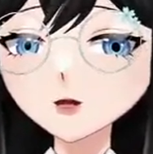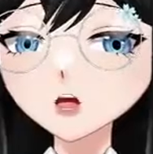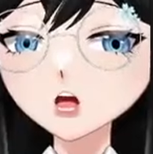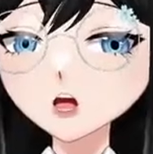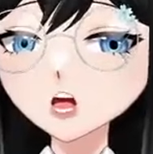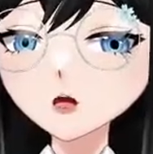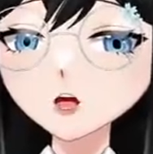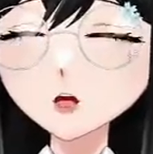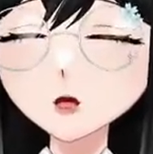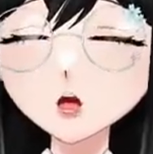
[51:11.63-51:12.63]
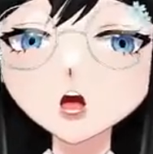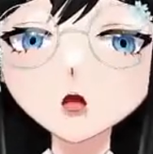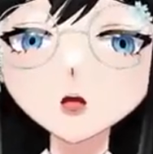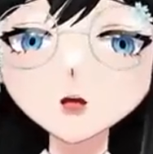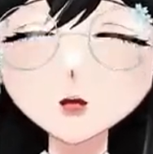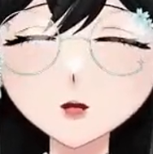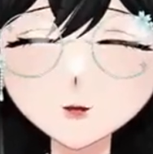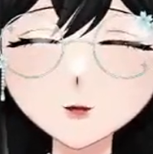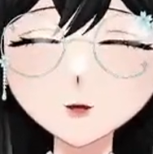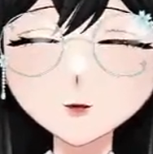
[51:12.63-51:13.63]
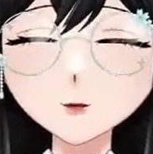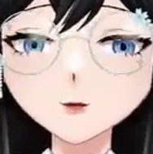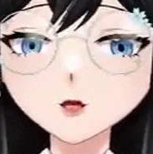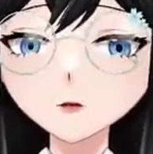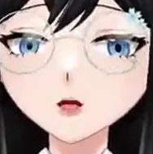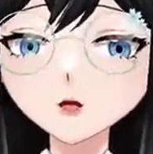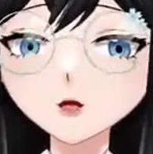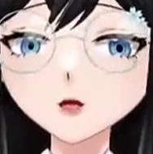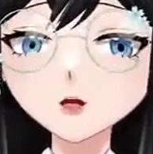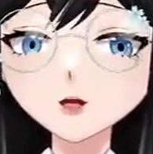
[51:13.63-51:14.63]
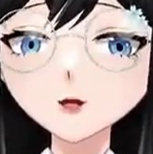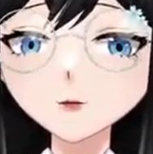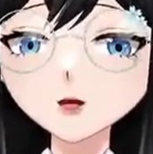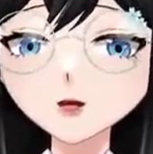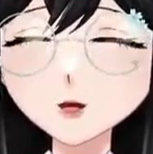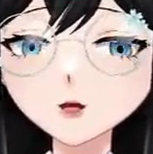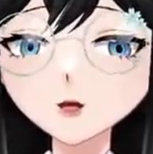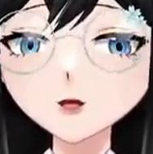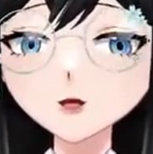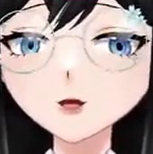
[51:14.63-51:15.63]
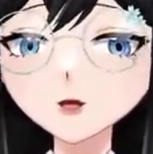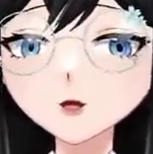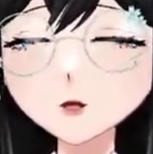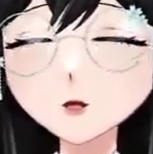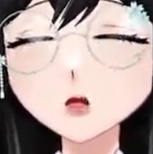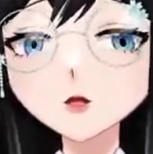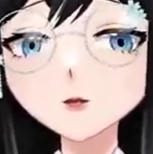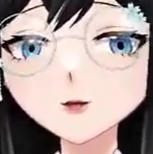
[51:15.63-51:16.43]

maybe chromatin immunoprecipitation such as CHIP,